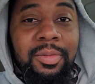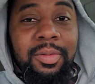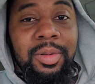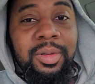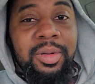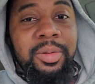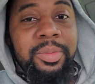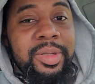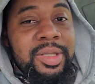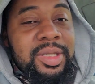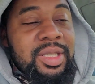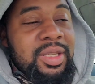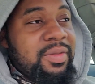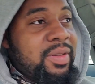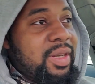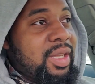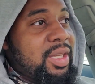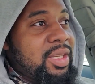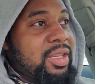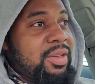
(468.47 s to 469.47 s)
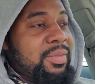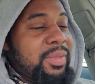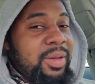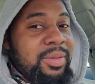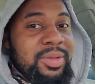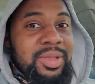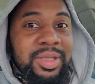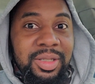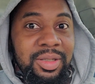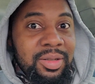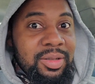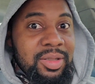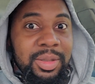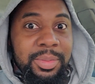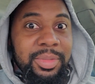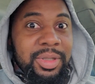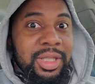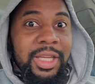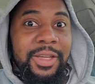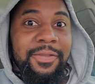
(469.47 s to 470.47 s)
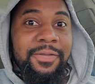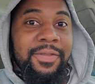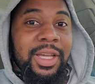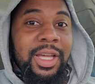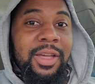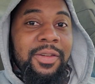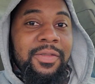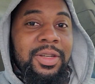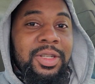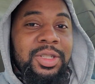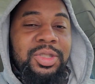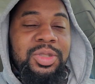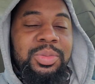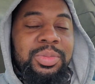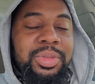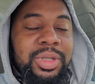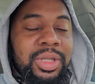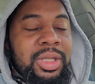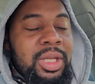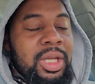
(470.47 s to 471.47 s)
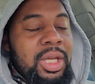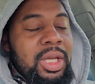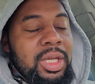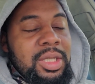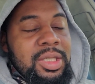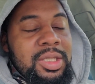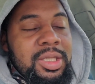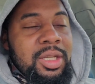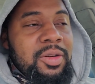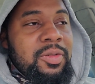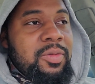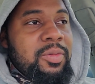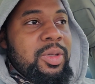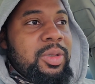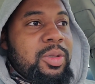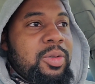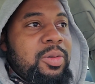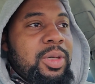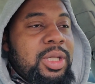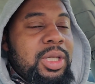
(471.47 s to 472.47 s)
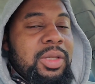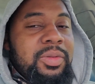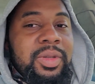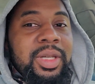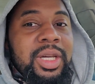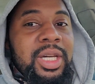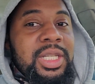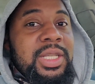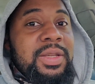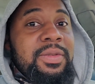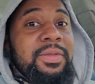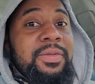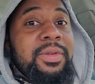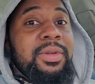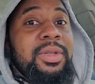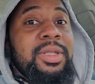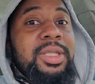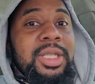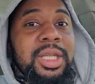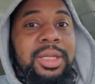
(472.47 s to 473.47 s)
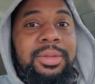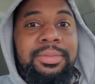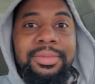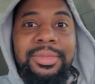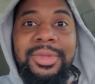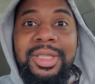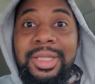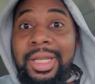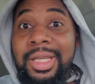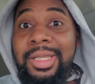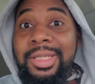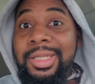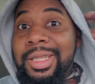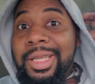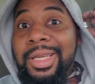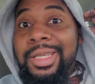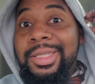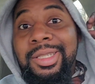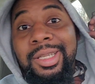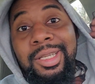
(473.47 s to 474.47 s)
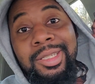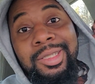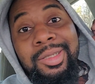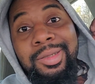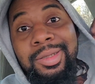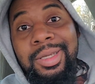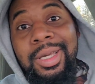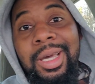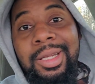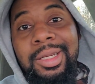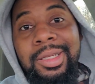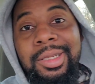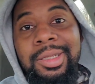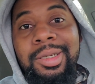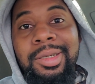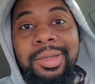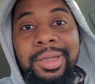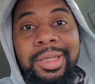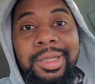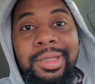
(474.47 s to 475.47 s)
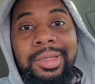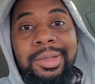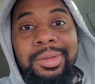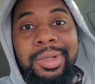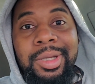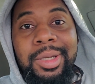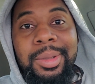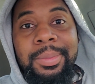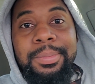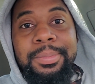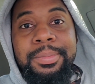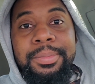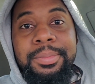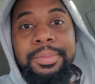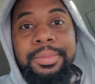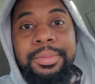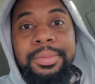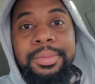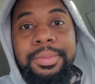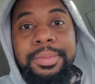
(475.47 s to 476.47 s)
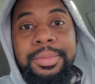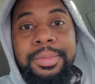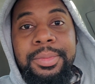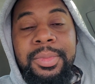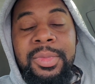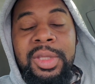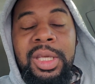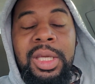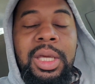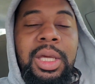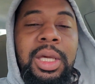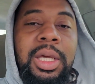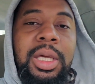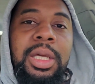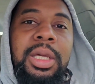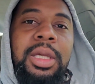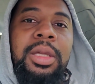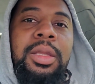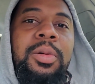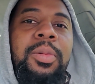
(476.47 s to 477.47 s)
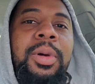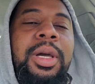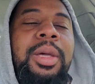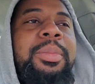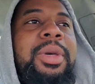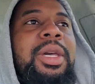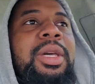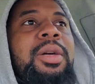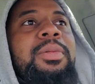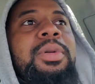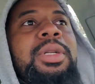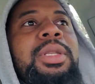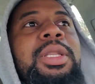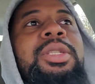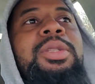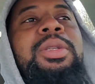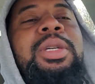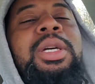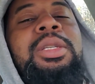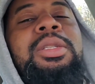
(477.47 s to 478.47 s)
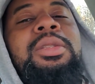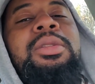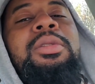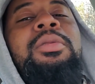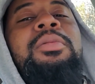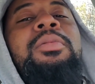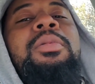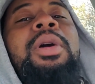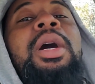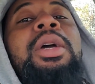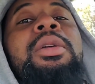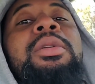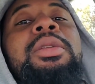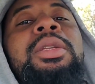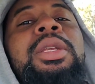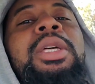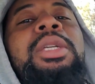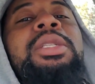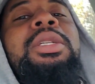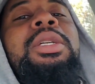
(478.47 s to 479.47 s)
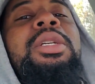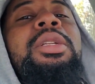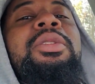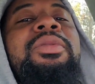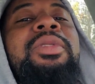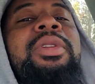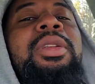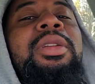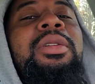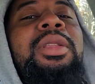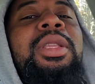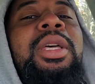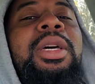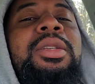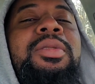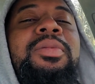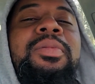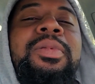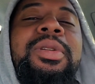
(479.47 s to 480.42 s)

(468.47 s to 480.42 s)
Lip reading: I woke up at 7 a.m. I was still number like 500, but stuff went quick. If you guys haven't voted yet, today's the last day, so you kind of need to go ahead and do that. Either way, man, I want to let you guys know why you didn't actually get a video last